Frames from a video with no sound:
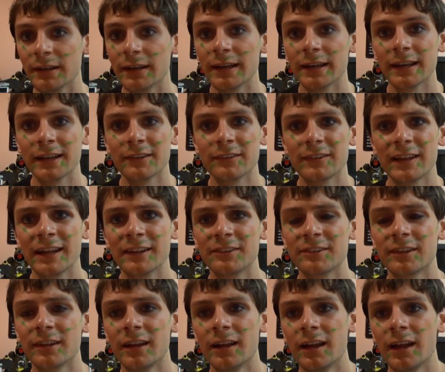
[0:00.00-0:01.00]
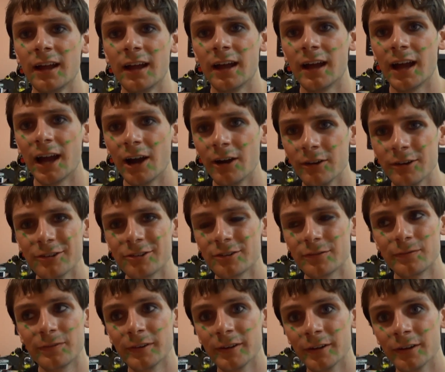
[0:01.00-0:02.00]
And I guess that's how you
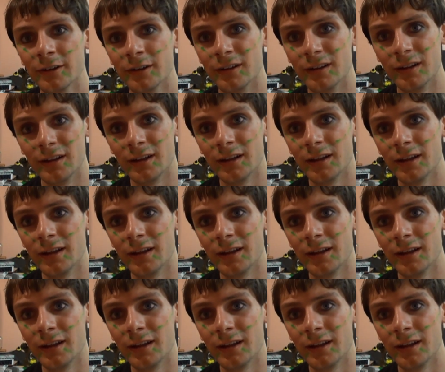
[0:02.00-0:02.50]
should feel,